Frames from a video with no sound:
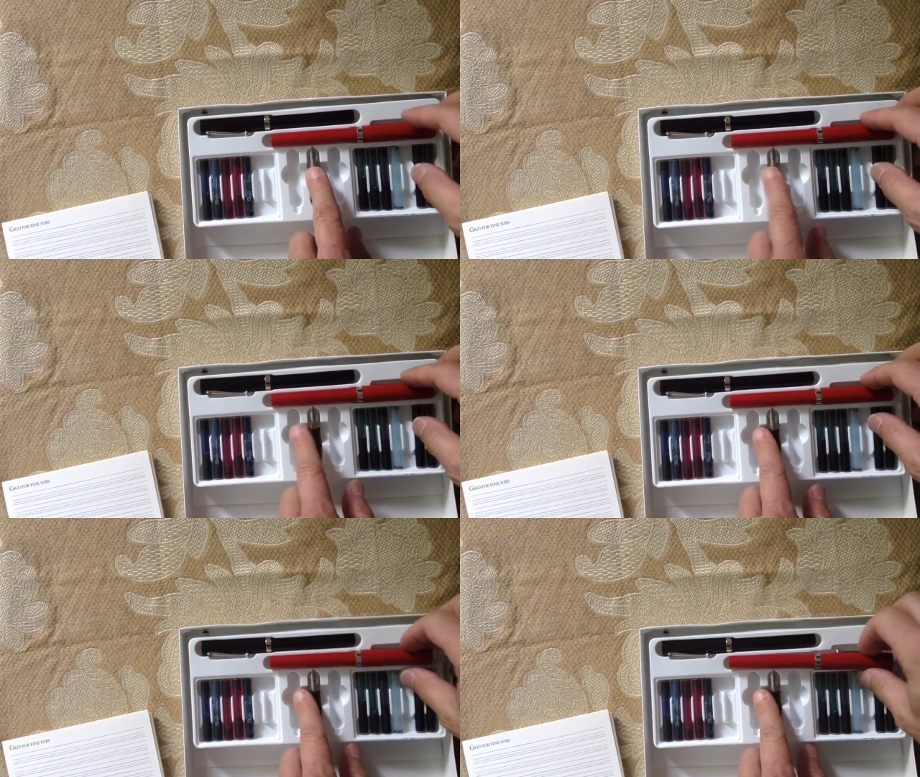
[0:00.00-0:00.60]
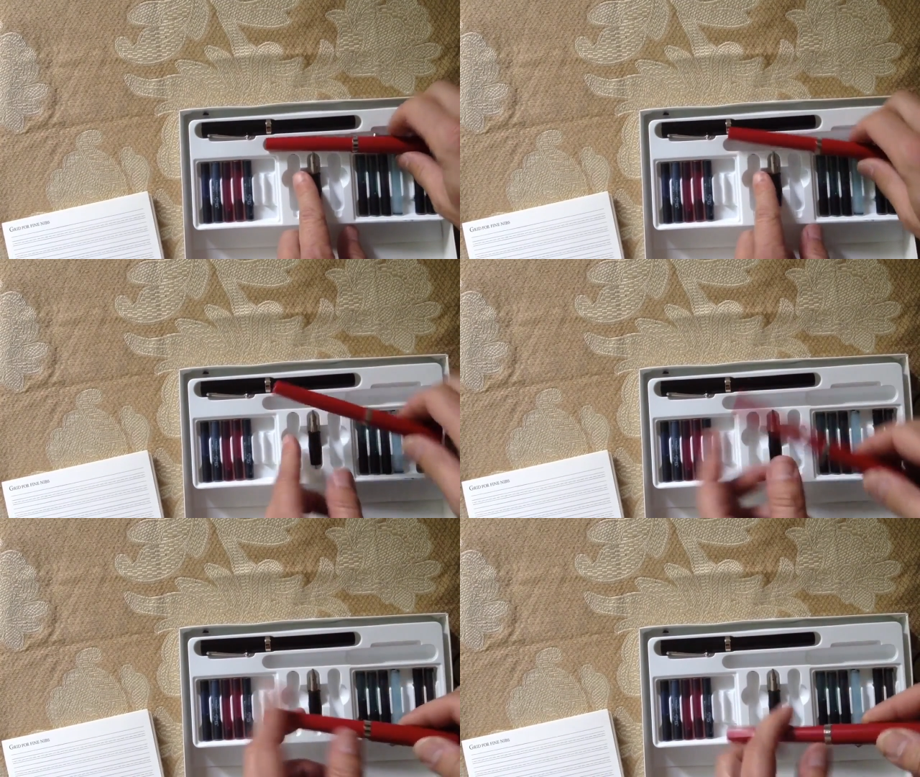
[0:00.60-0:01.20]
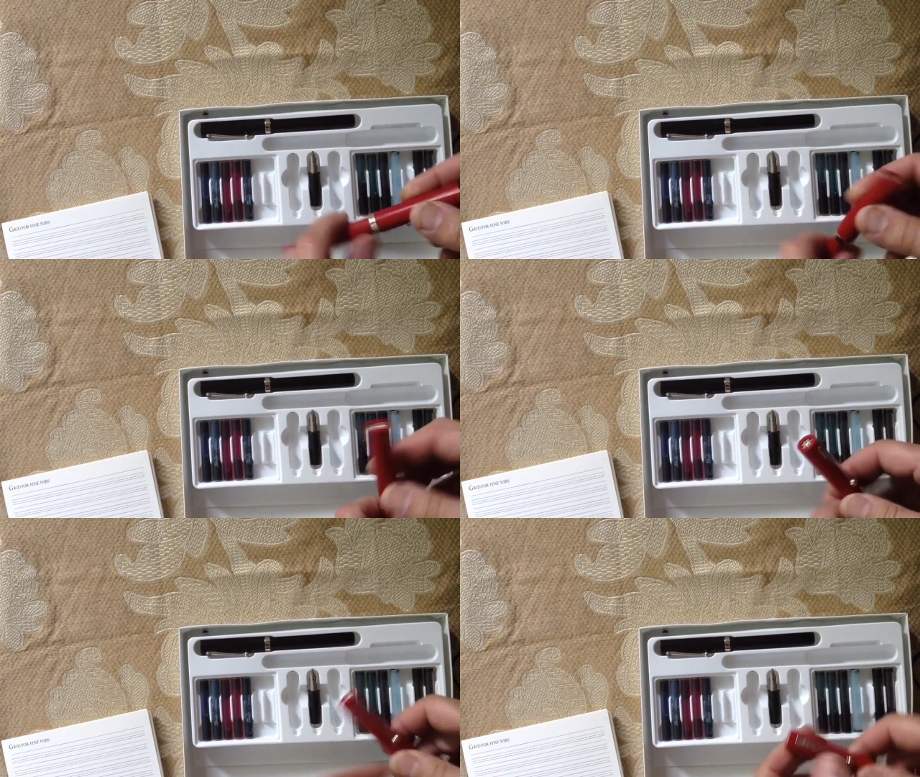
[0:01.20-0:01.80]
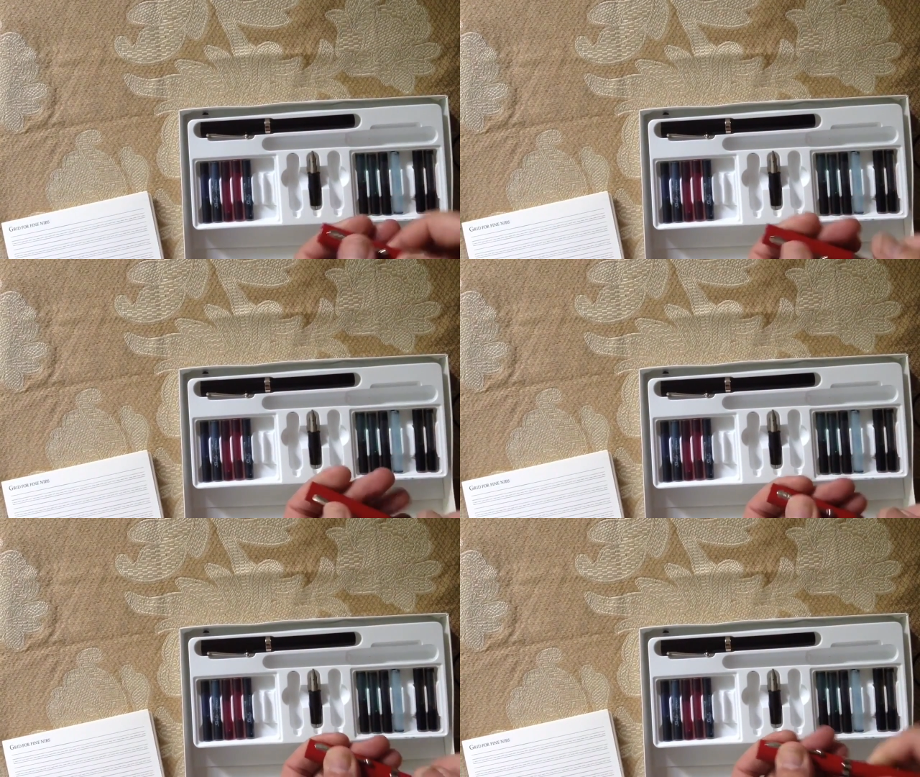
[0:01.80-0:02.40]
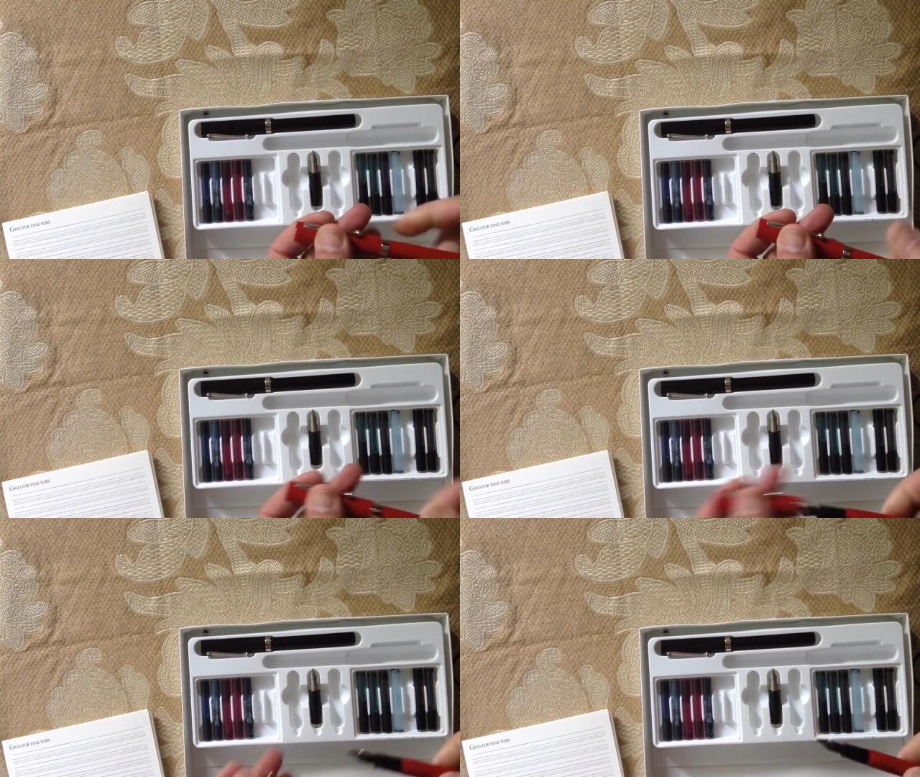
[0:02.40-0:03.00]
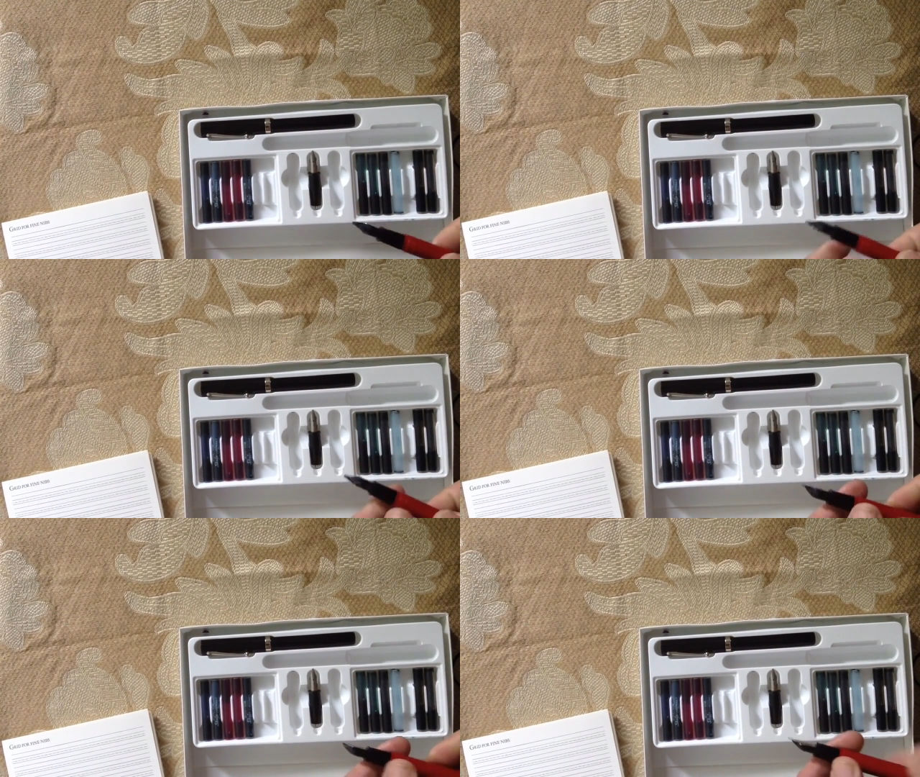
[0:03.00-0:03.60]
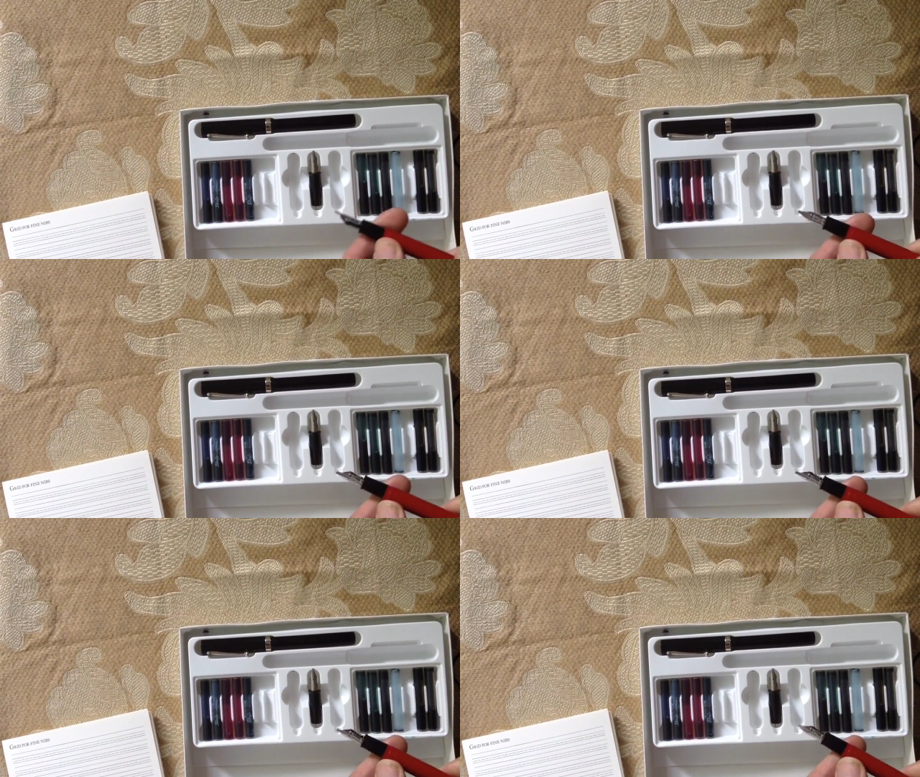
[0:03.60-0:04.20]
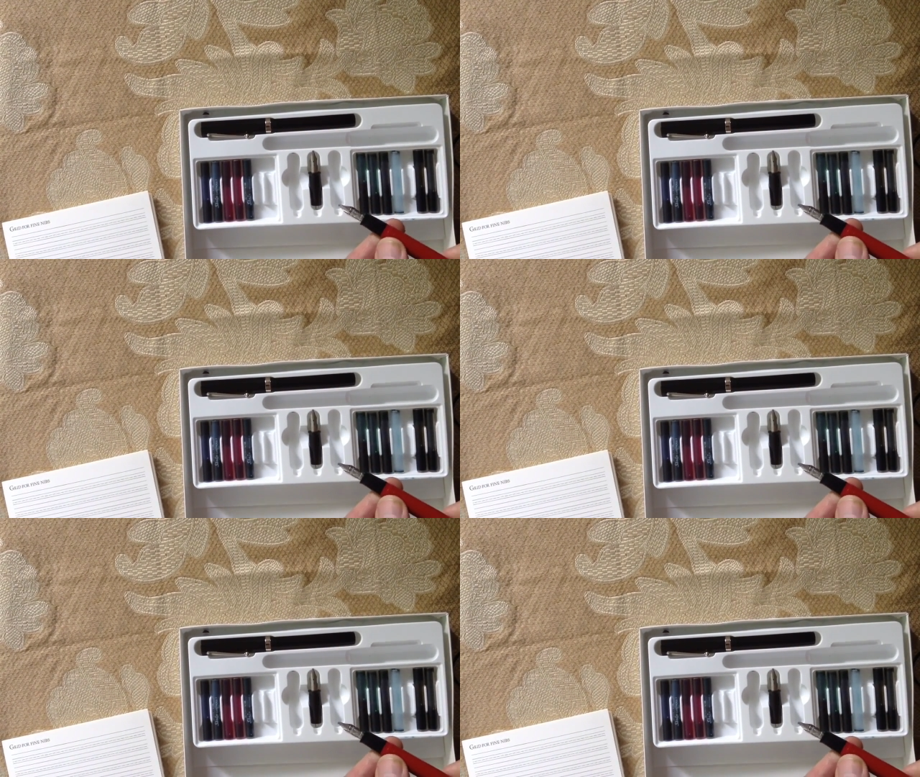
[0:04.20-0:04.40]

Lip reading: (no speaker visible)